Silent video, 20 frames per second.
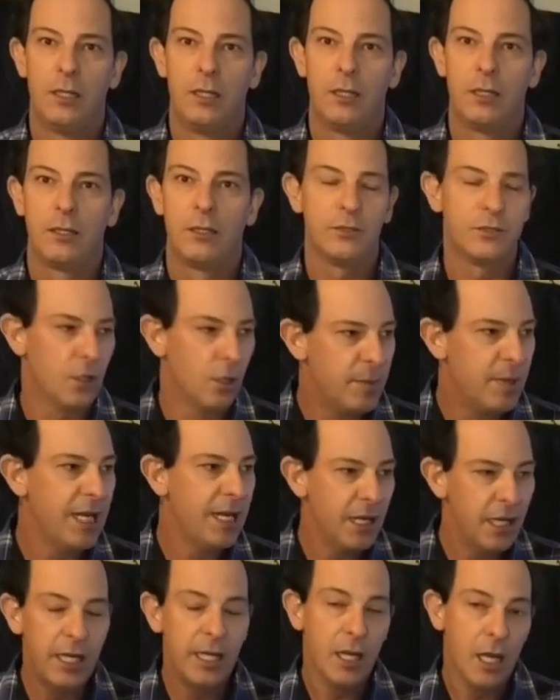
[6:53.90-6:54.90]
Because I'm
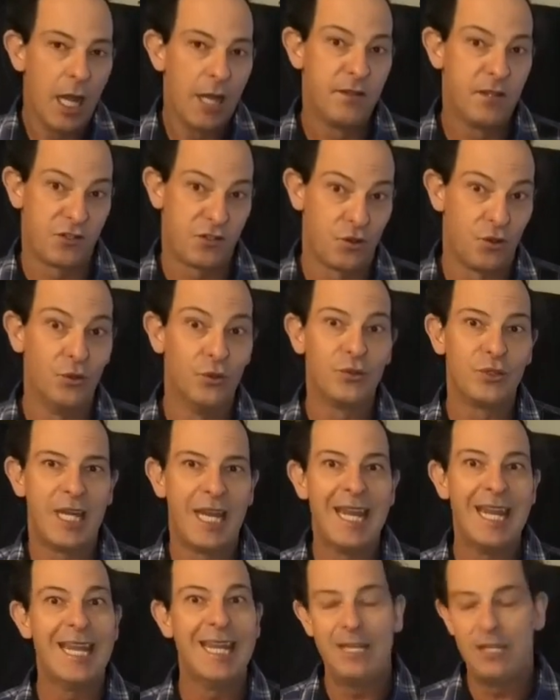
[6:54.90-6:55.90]
here and the school's
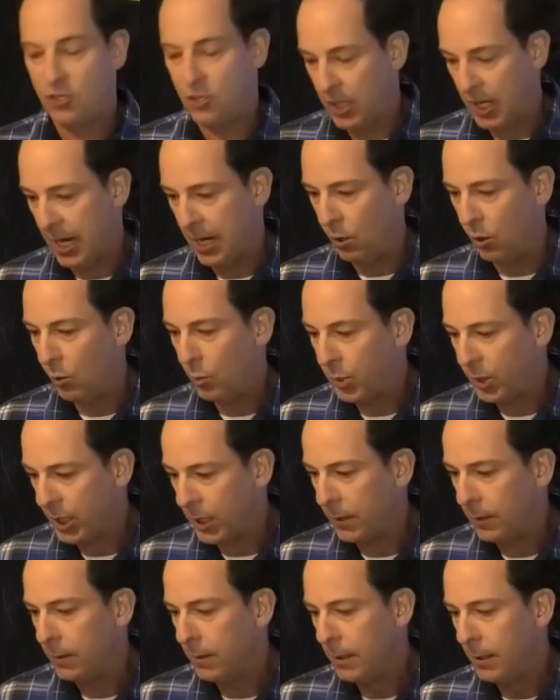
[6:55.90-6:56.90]
here to help
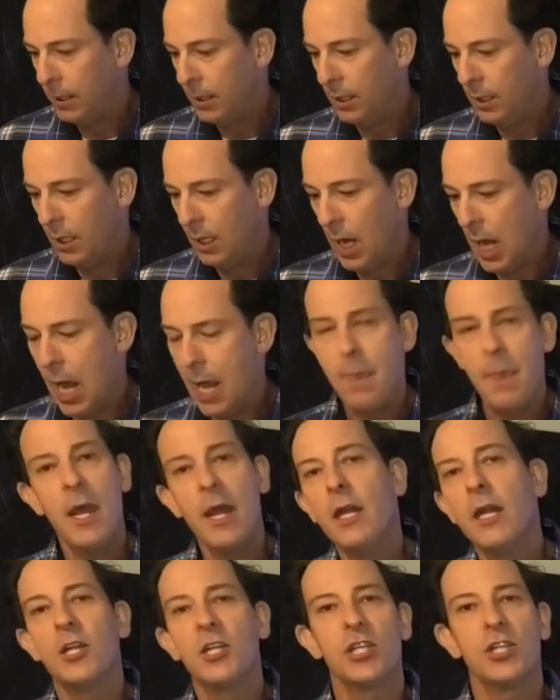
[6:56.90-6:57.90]
you. And then
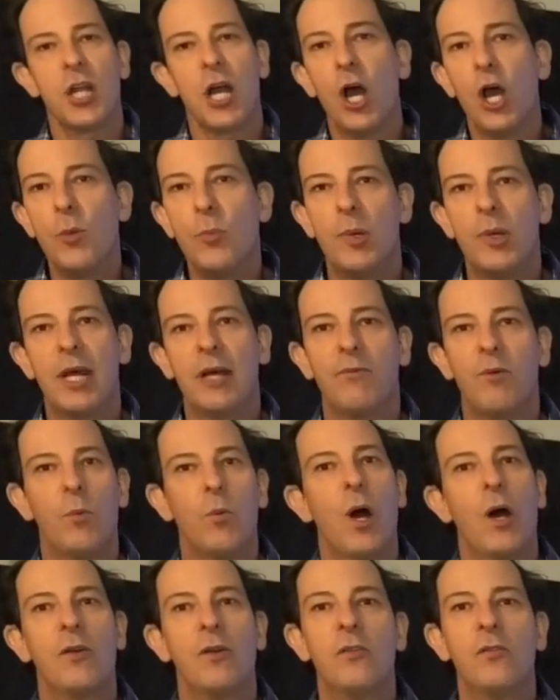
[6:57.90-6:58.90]
it just opened up a
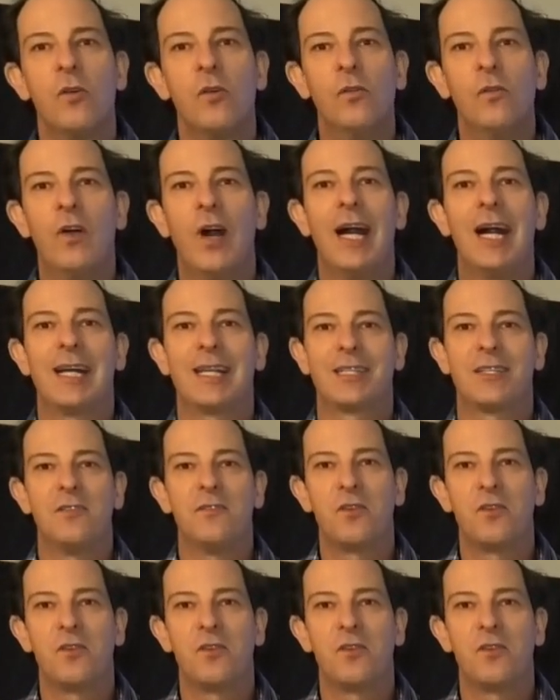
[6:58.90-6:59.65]
wonderful vast of